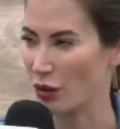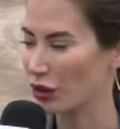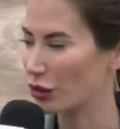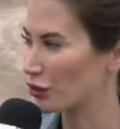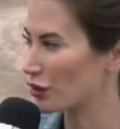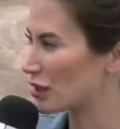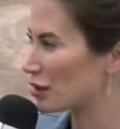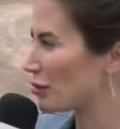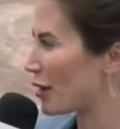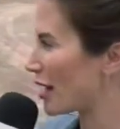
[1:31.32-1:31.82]
with
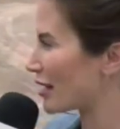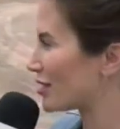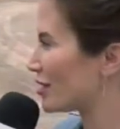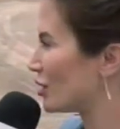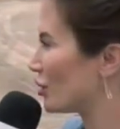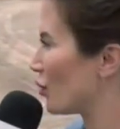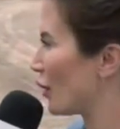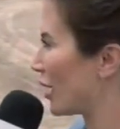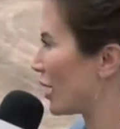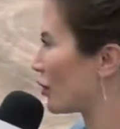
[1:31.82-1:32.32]
respect
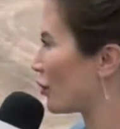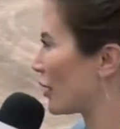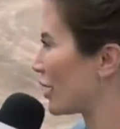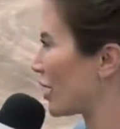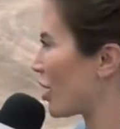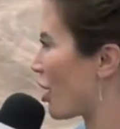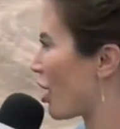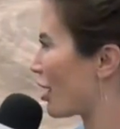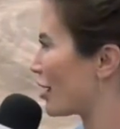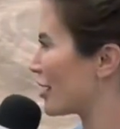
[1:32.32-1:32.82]
to where we
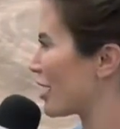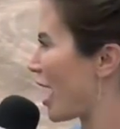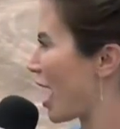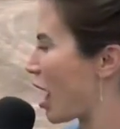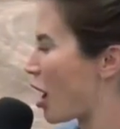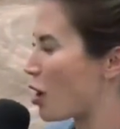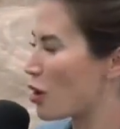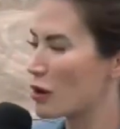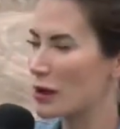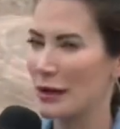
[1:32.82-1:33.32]
are
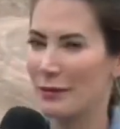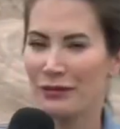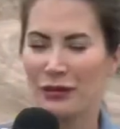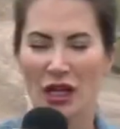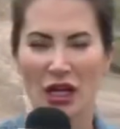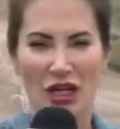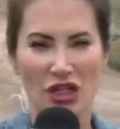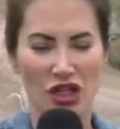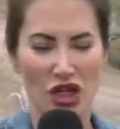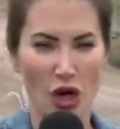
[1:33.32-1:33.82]
now,
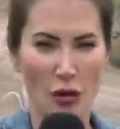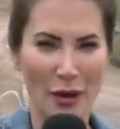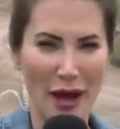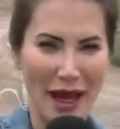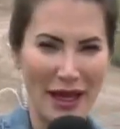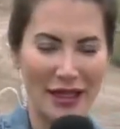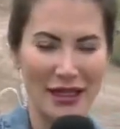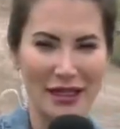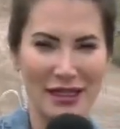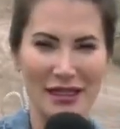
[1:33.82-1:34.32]
Joe
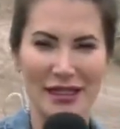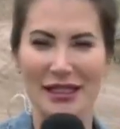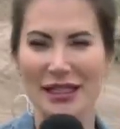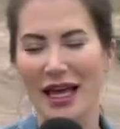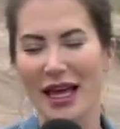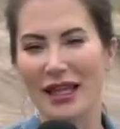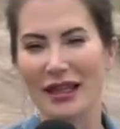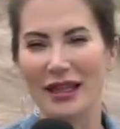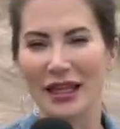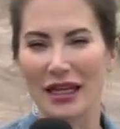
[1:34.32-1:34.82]
Biden
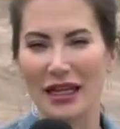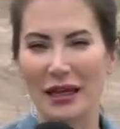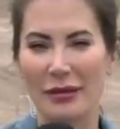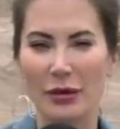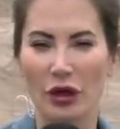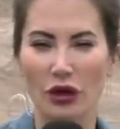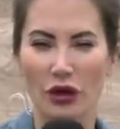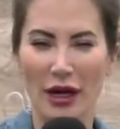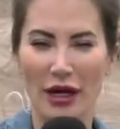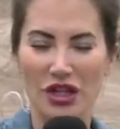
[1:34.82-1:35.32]
said that
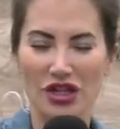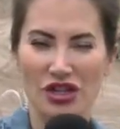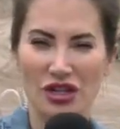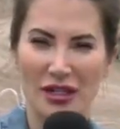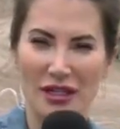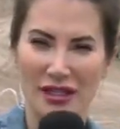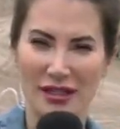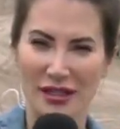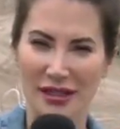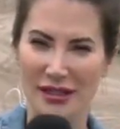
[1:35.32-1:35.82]
immigration
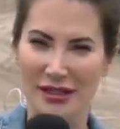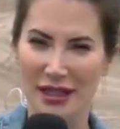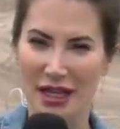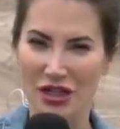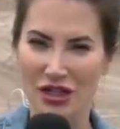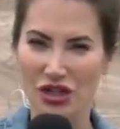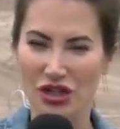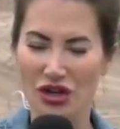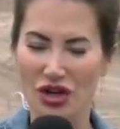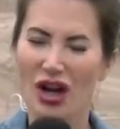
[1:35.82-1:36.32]
is
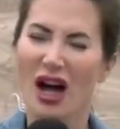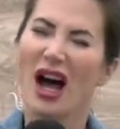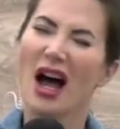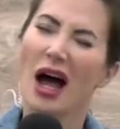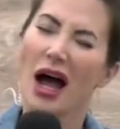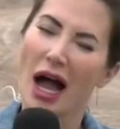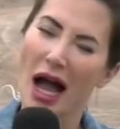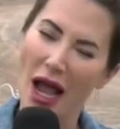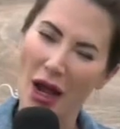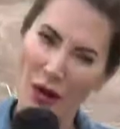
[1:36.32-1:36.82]
essential.
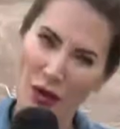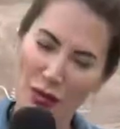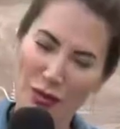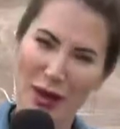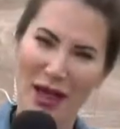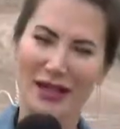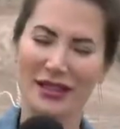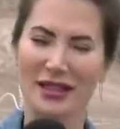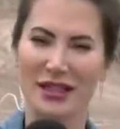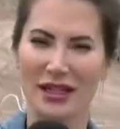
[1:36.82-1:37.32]
I would
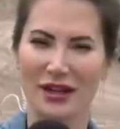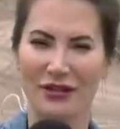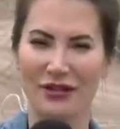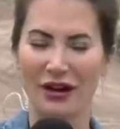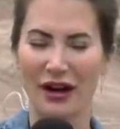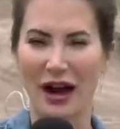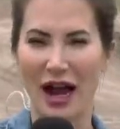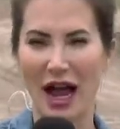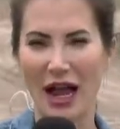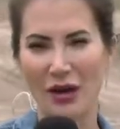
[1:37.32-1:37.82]
beg to
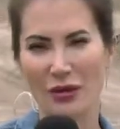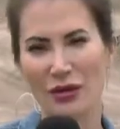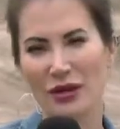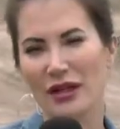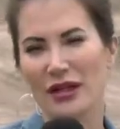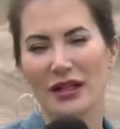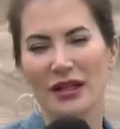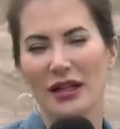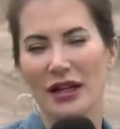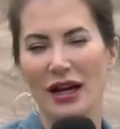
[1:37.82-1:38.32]
differ. I
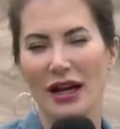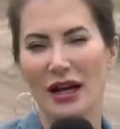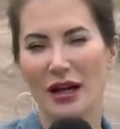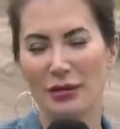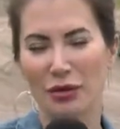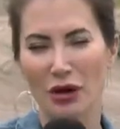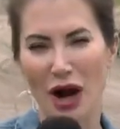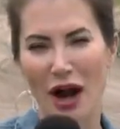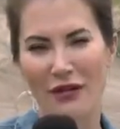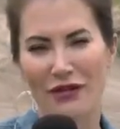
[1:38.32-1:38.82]
would uh,
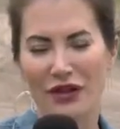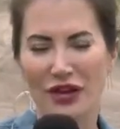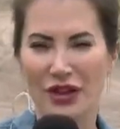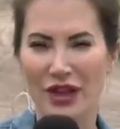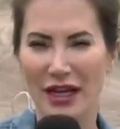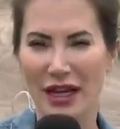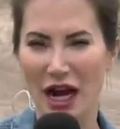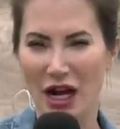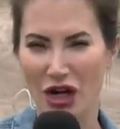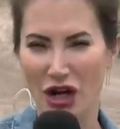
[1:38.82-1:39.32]
proffer
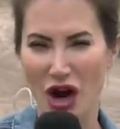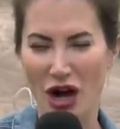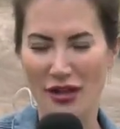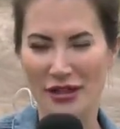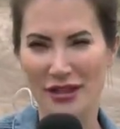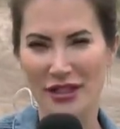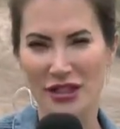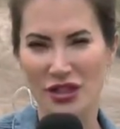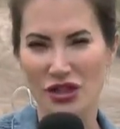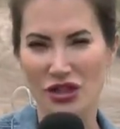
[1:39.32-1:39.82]
that our
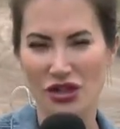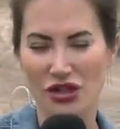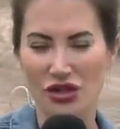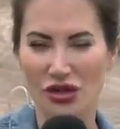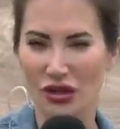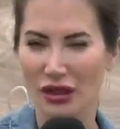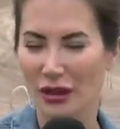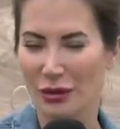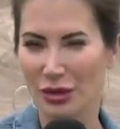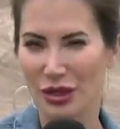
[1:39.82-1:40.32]

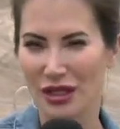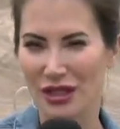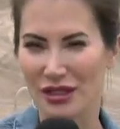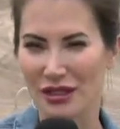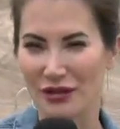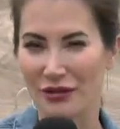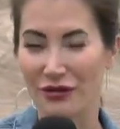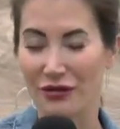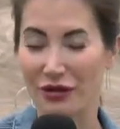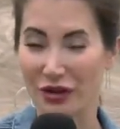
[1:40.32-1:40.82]
constitutional liberties
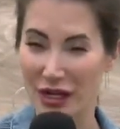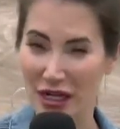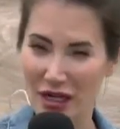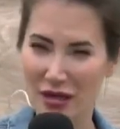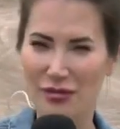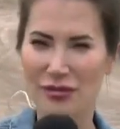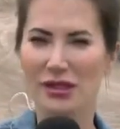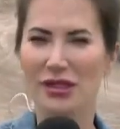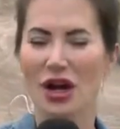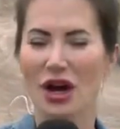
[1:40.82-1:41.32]
and
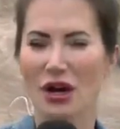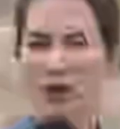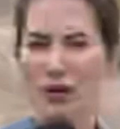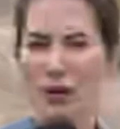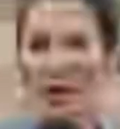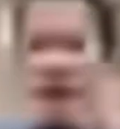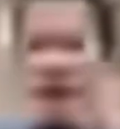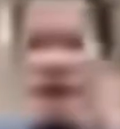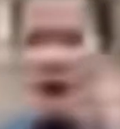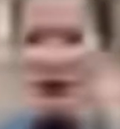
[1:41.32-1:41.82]
freedoms are
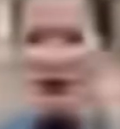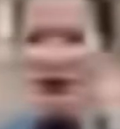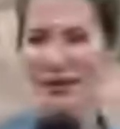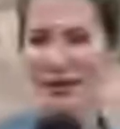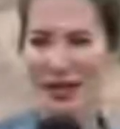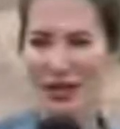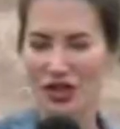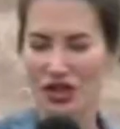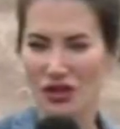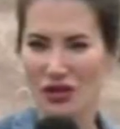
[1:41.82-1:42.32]
what are
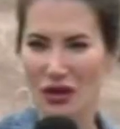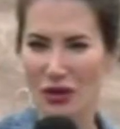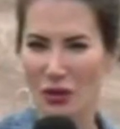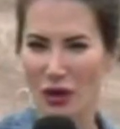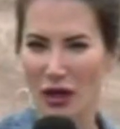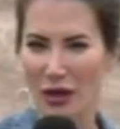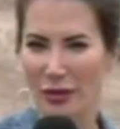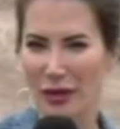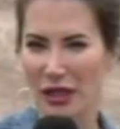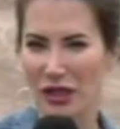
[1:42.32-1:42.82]
essential and
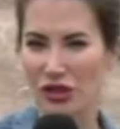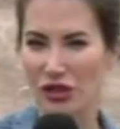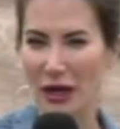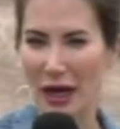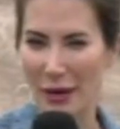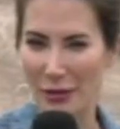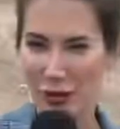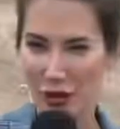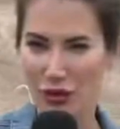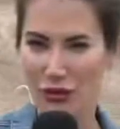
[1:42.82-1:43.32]
what are being
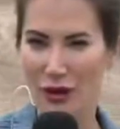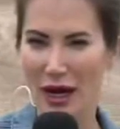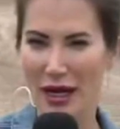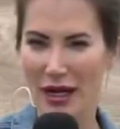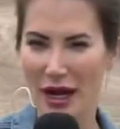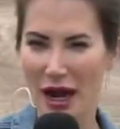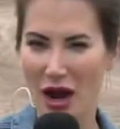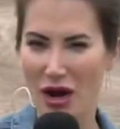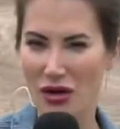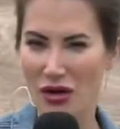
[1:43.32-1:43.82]
trampled right
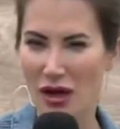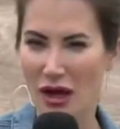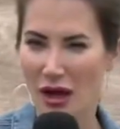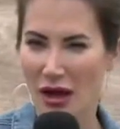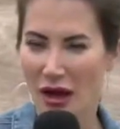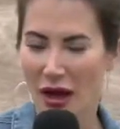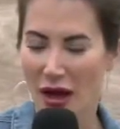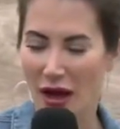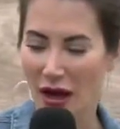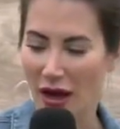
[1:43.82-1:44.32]
now.
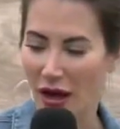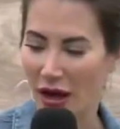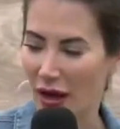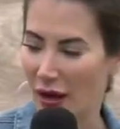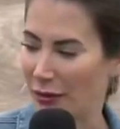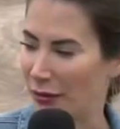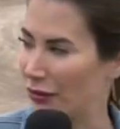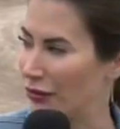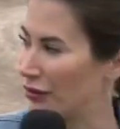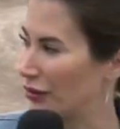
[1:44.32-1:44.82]

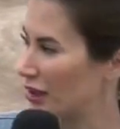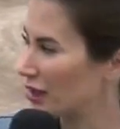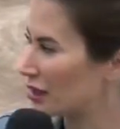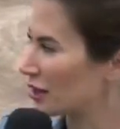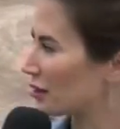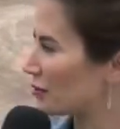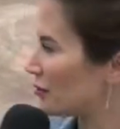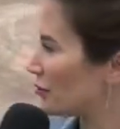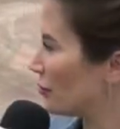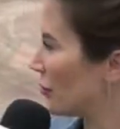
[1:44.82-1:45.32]
Um,
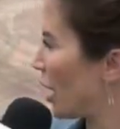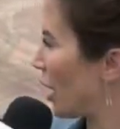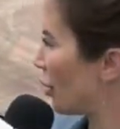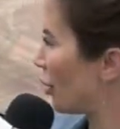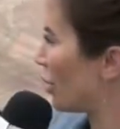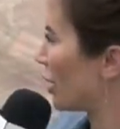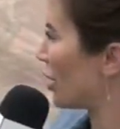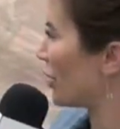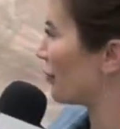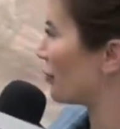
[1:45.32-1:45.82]
this
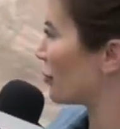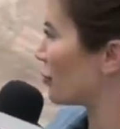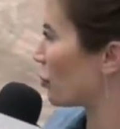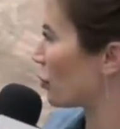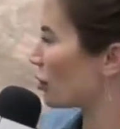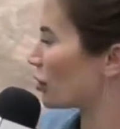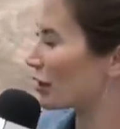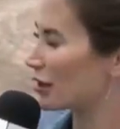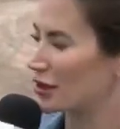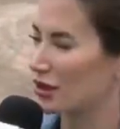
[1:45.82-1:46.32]
area of the
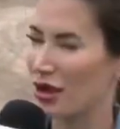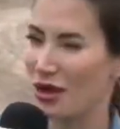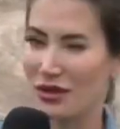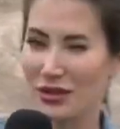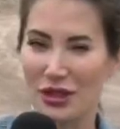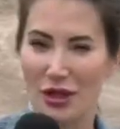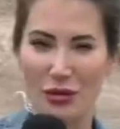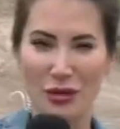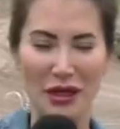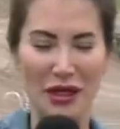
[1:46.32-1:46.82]
border is
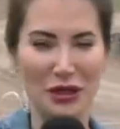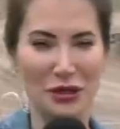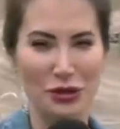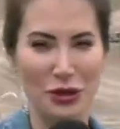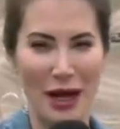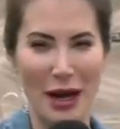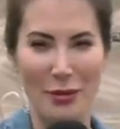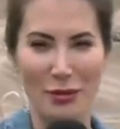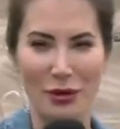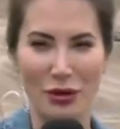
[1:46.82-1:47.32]
also being
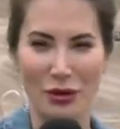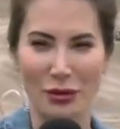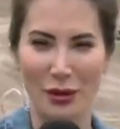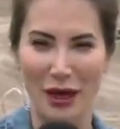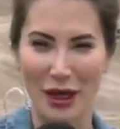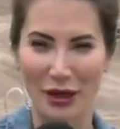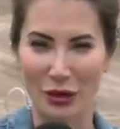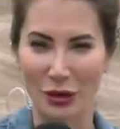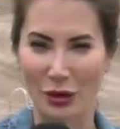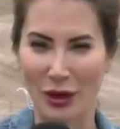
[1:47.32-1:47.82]
trampled,
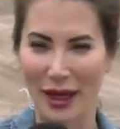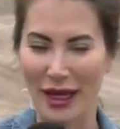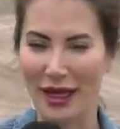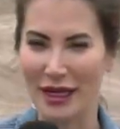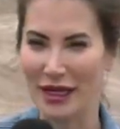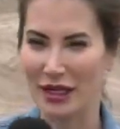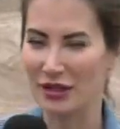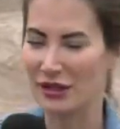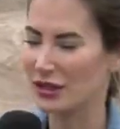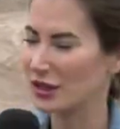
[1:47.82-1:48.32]
by the way.
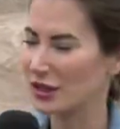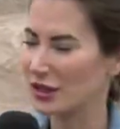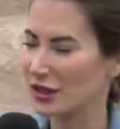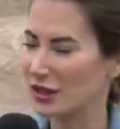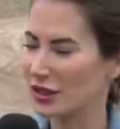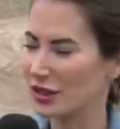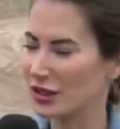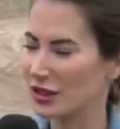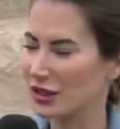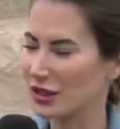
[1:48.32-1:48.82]
Here's the
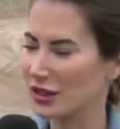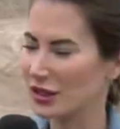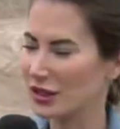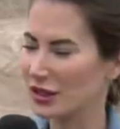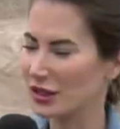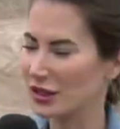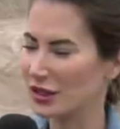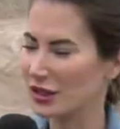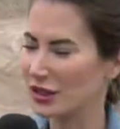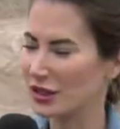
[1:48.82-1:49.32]
wall. Uh,